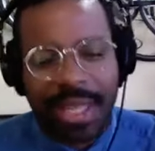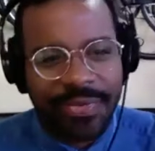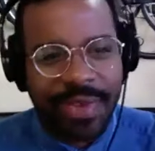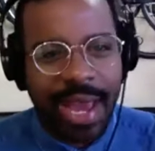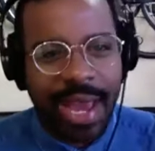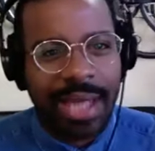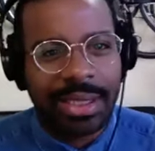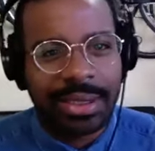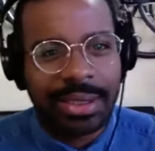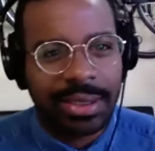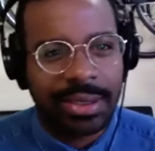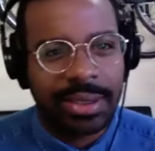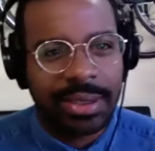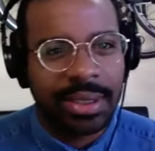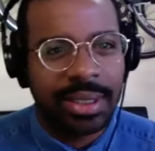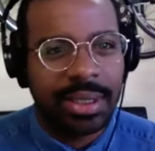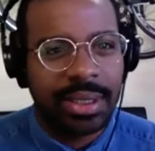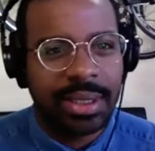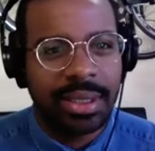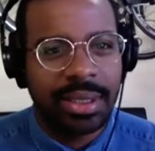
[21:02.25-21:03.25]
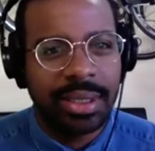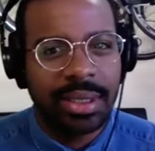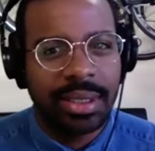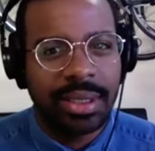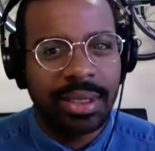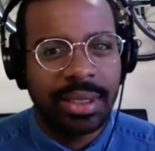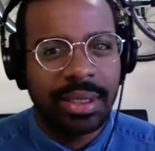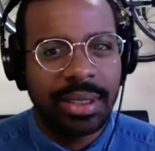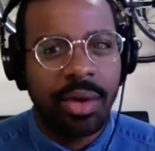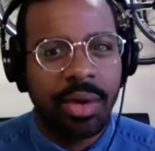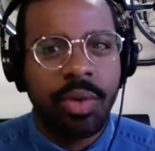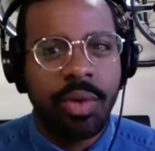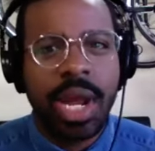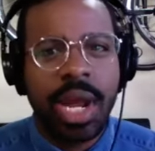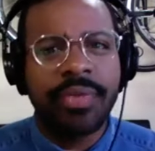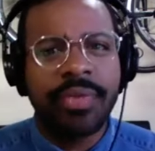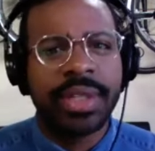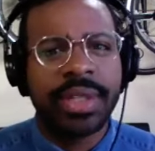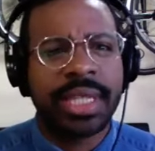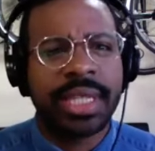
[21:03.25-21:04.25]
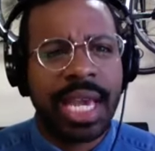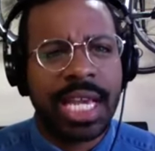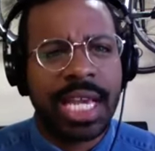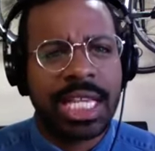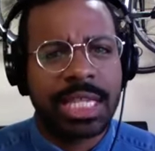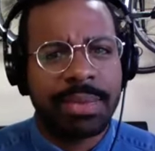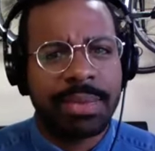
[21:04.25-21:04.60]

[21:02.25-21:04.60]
faster, or whatever the case